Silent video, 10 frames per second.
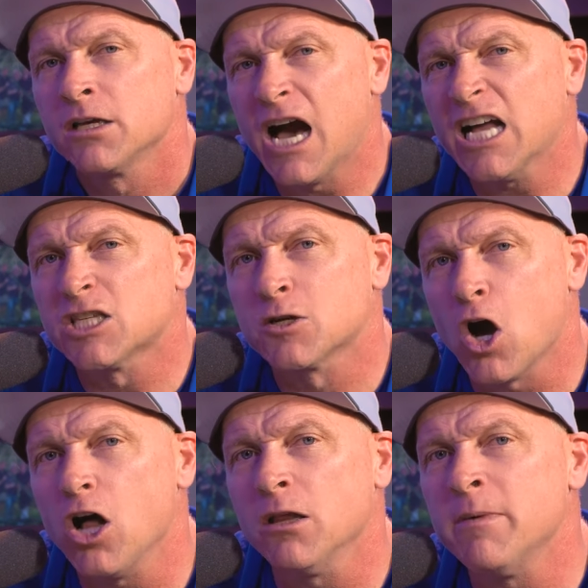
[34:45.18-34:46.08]
God's
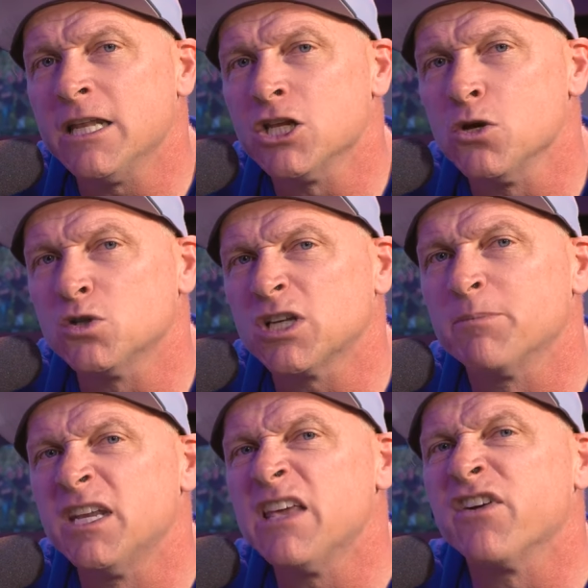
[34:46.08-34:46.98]
calling me to do
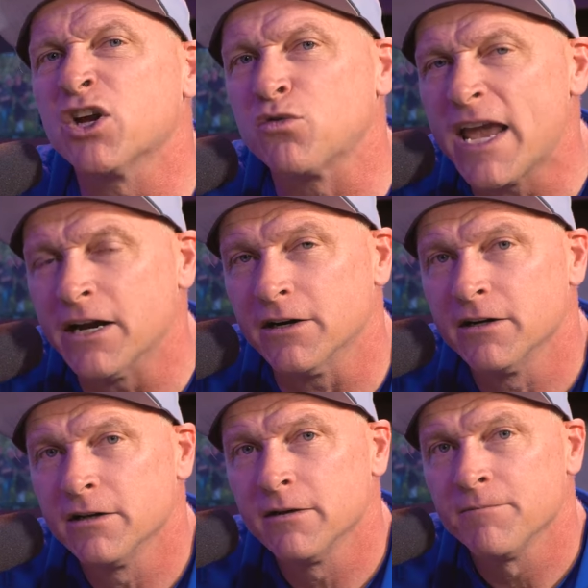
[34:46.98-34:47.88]
something even
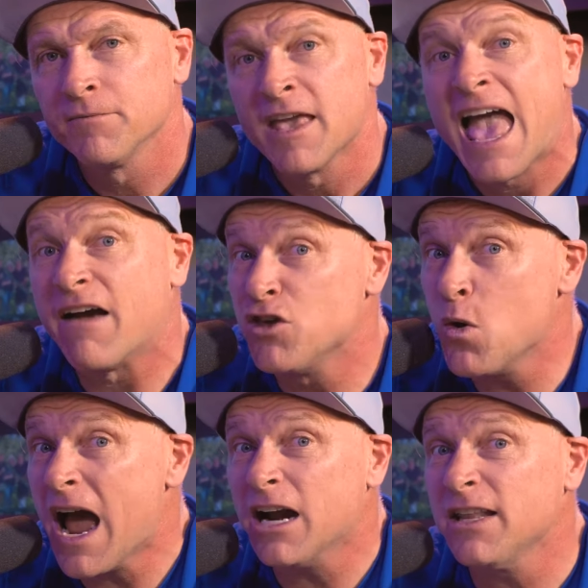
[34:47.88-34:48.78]
greater. Have
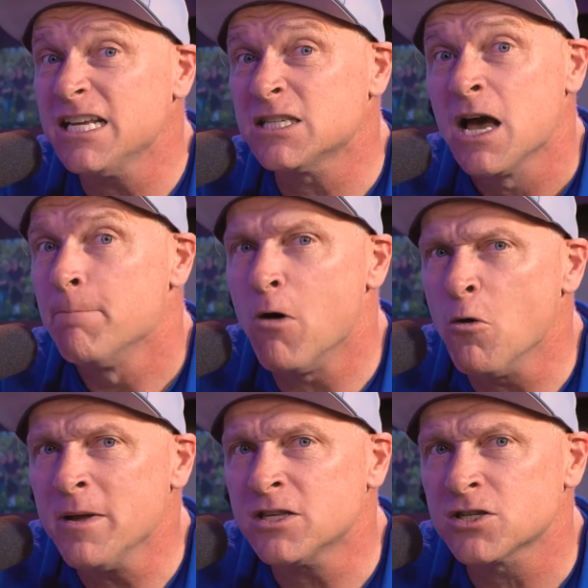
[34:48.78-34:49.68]
you had these
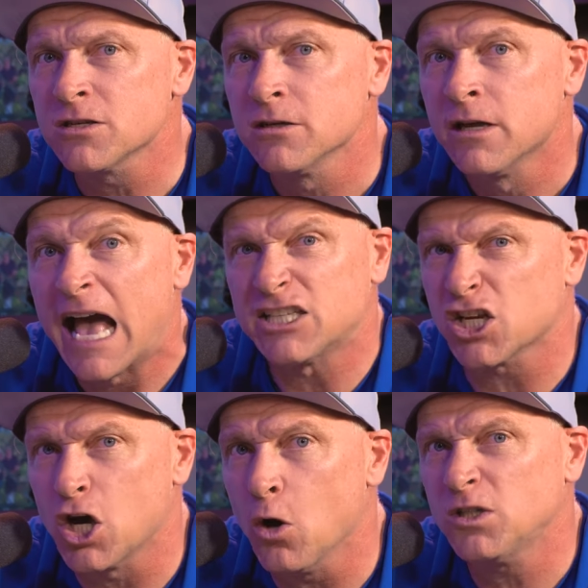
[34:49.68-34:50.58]
moments as a
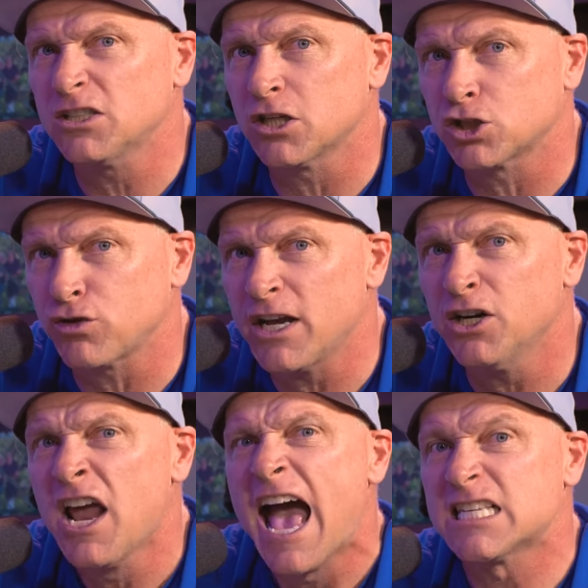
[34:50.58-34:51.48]
coach, as a
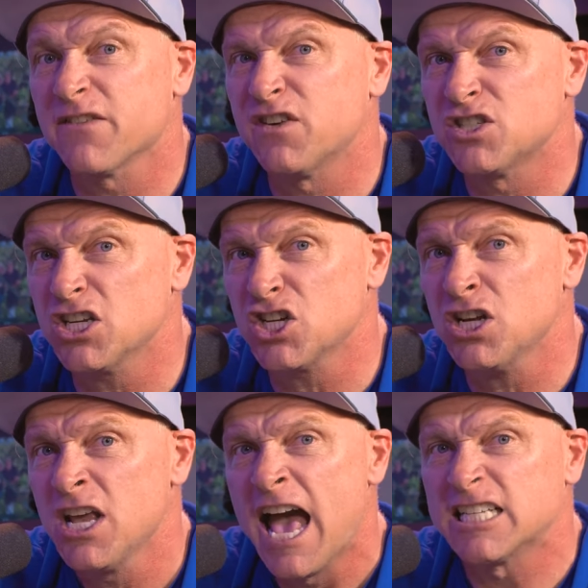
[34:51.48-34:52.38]
trainer, as a
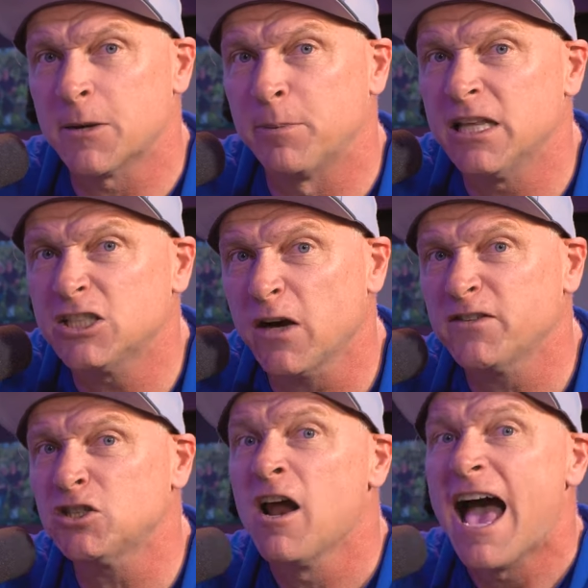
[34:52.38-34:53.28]
physician, as a police
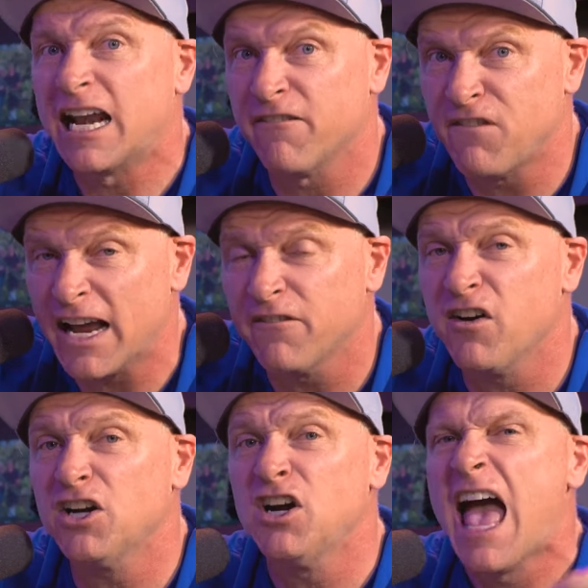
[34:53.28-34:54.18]
officer, as a
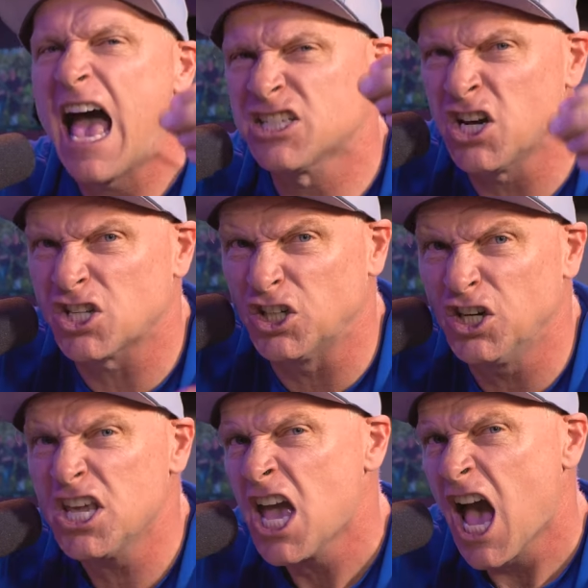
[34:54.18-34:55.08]
firefighter, as an
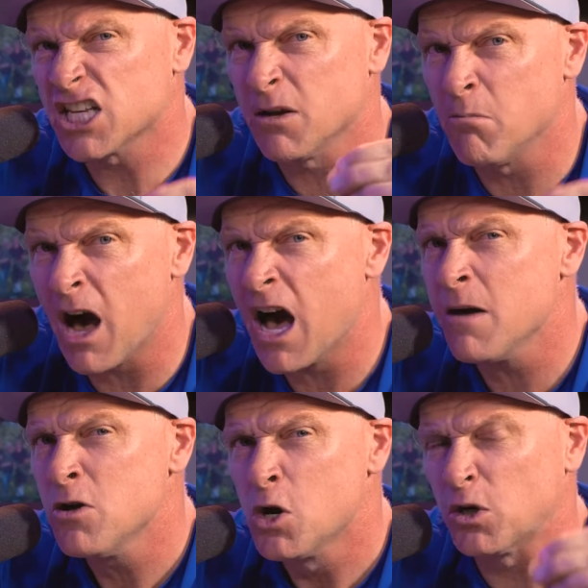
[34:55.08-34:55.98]
attorney, as a
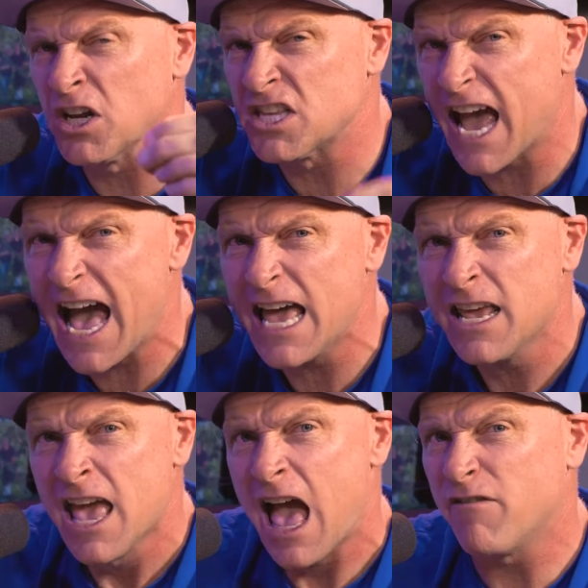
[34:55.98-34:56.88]
mom or a dad?
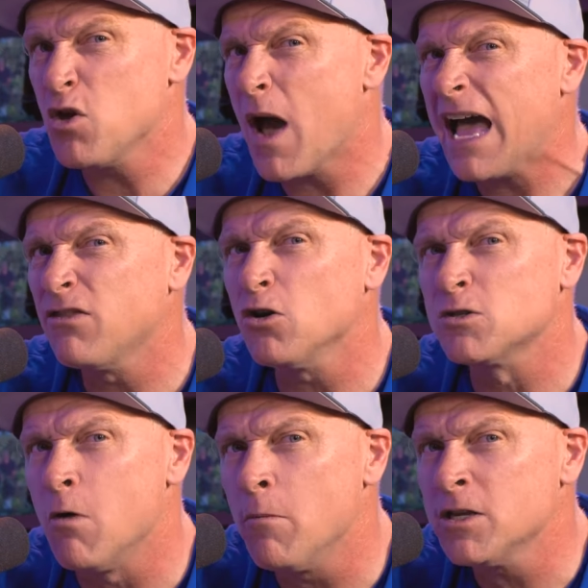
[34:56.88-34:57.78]
Have you had
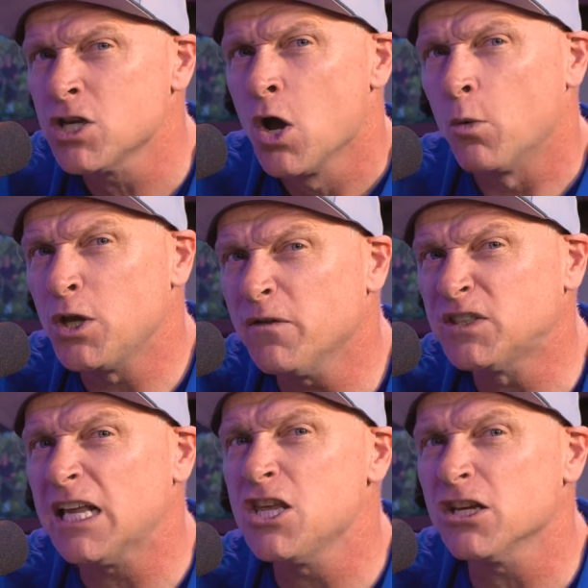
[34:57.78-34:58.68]
those moments where you've
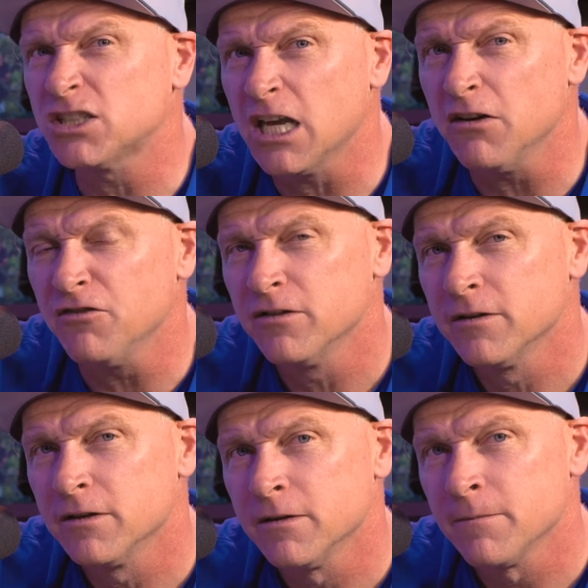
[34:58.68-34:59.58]
said to yourself,
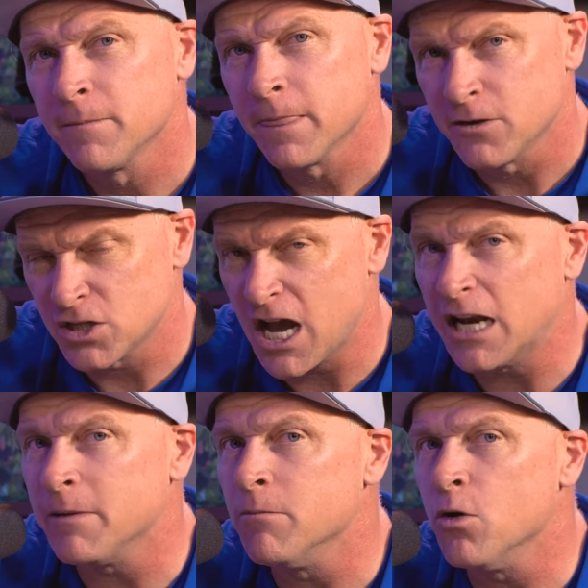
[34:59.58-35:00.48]
there's got
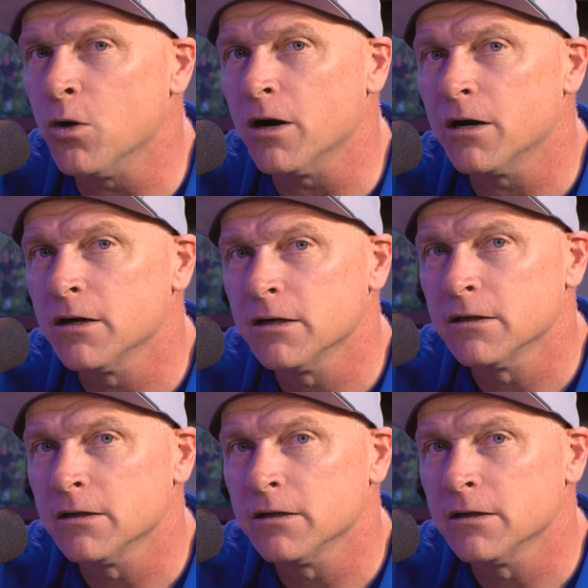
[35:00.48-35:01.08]
to be more?